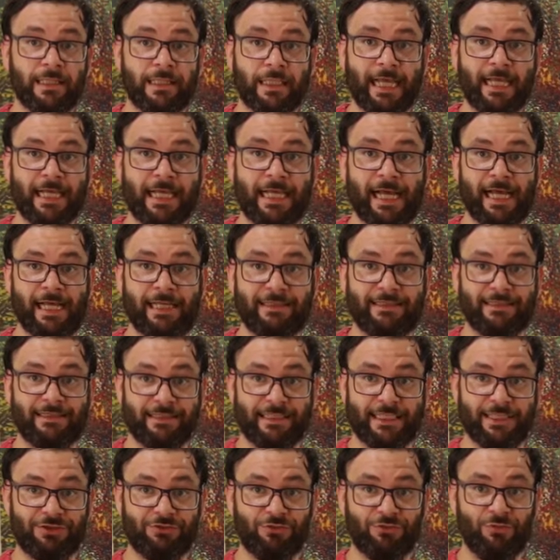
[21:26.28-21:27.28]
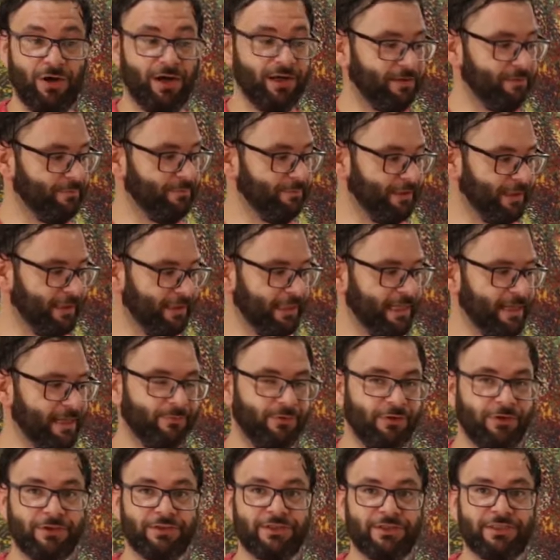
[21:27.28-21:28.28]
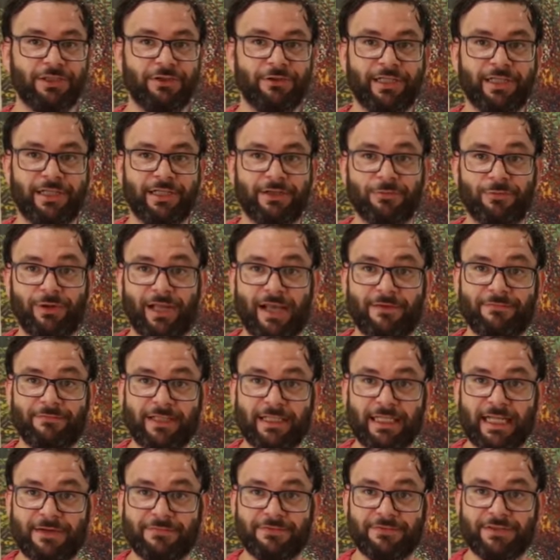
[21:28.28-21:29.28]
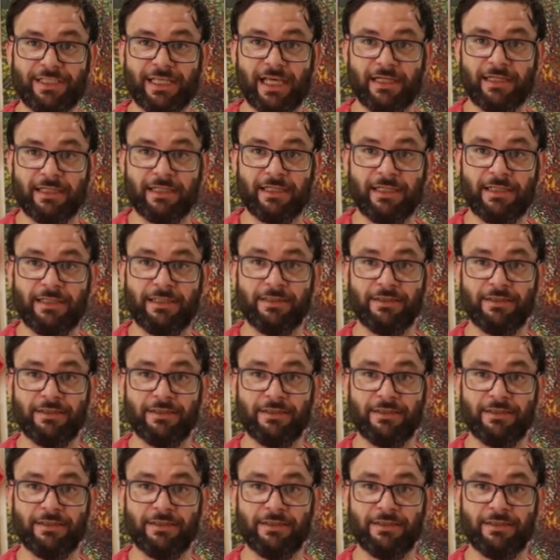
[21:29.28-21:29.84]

Hey, guys, guess what? Me and Lambo are still here. We haven't left yet.